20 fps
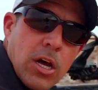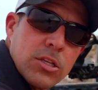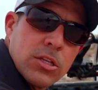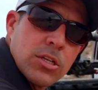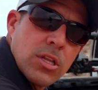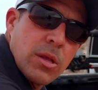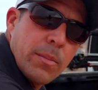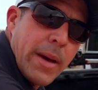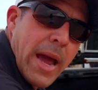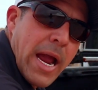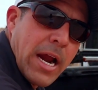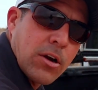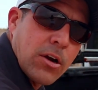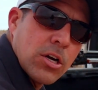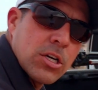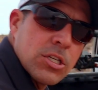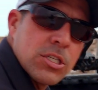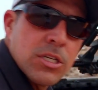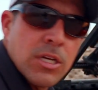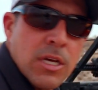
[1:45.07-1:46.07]
onto the
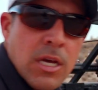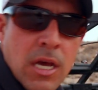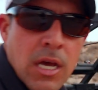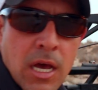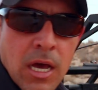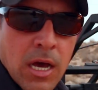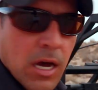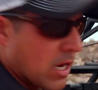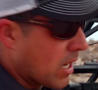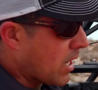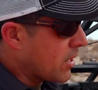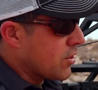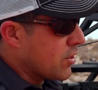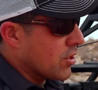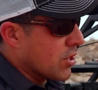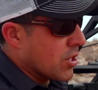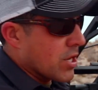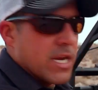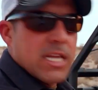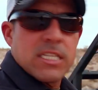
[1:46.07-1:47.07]
backers,
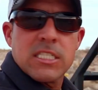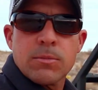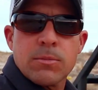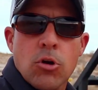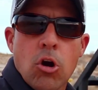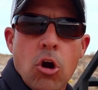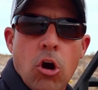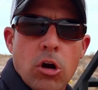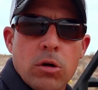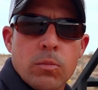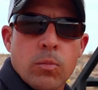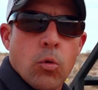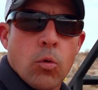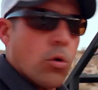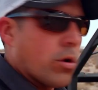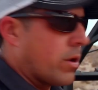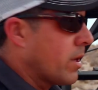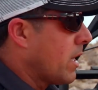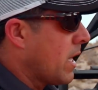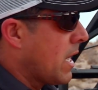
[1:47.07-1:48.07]
you're going to need some
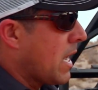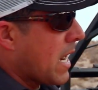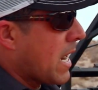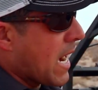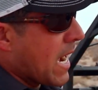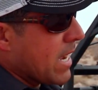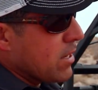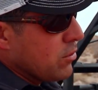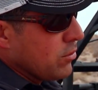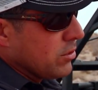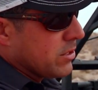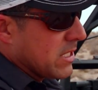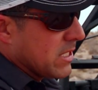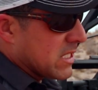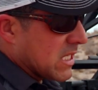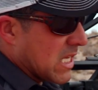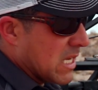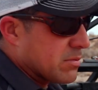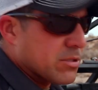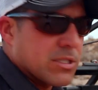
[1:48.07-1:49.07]
cardboard. I use
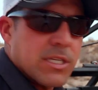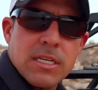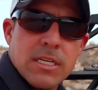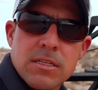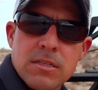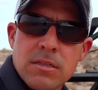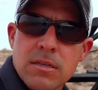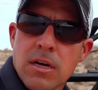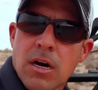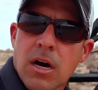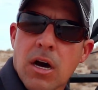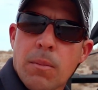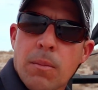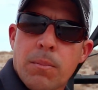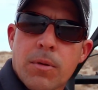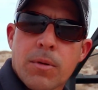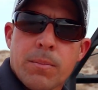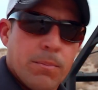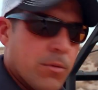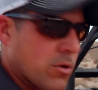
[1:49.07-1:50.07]
these IPSC
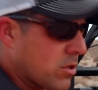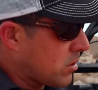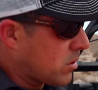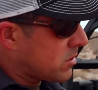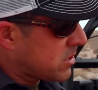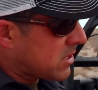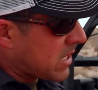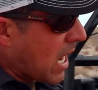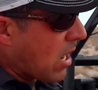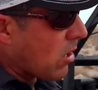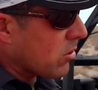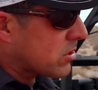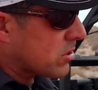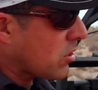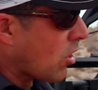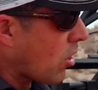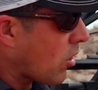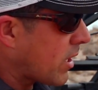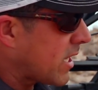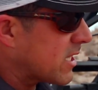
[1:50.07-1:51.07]
style
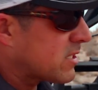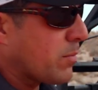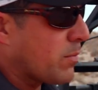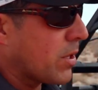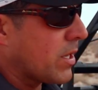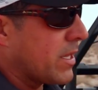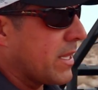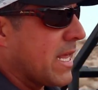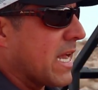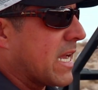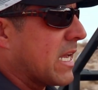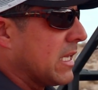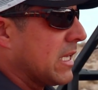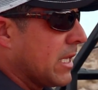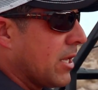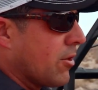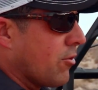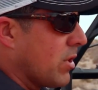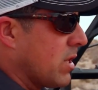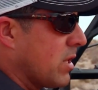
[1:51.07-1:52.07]
targets, but they can
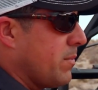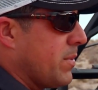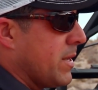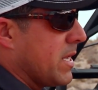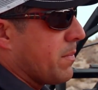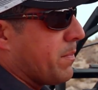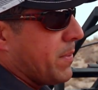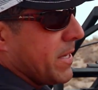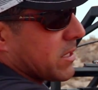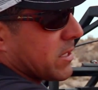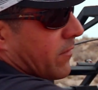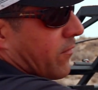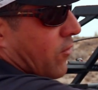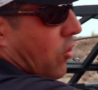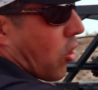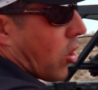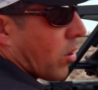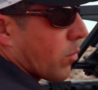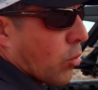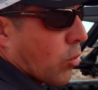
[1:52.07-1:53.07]
literally be a piece of
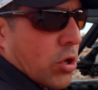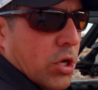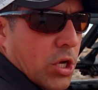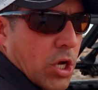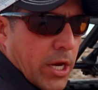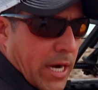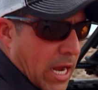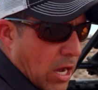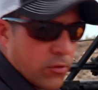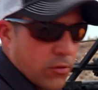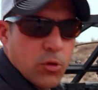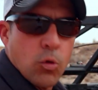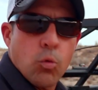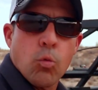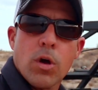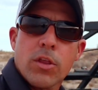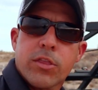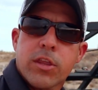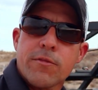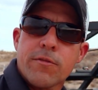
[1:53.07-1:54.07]
cardboard cut out the
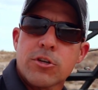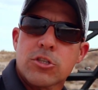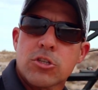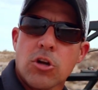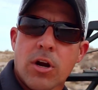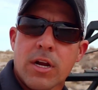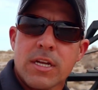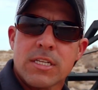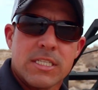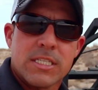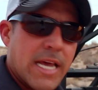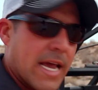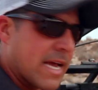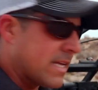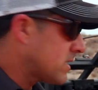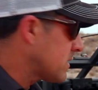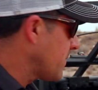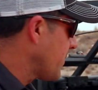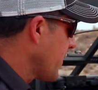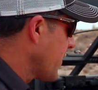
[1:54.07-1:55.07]
width of your target
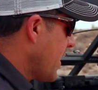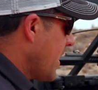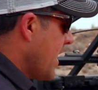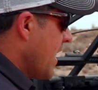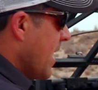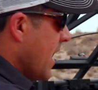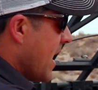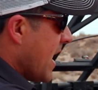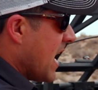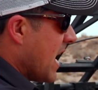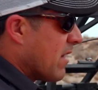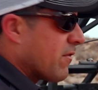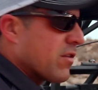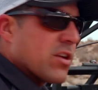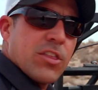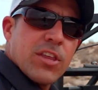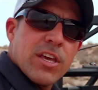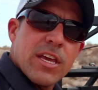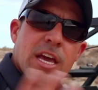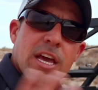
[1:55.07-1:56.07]
stands.
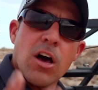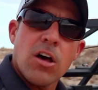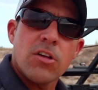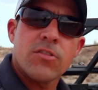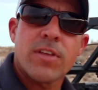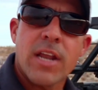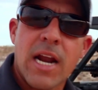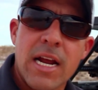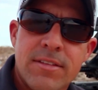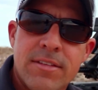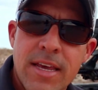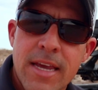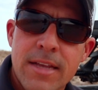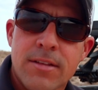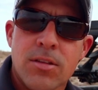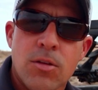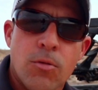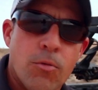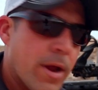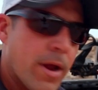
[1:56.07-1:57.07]
Everything else that I take
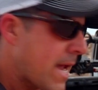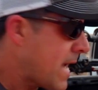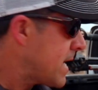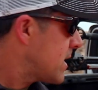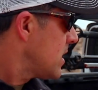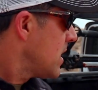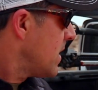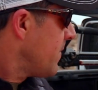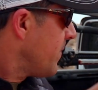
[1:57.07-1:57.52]
to the range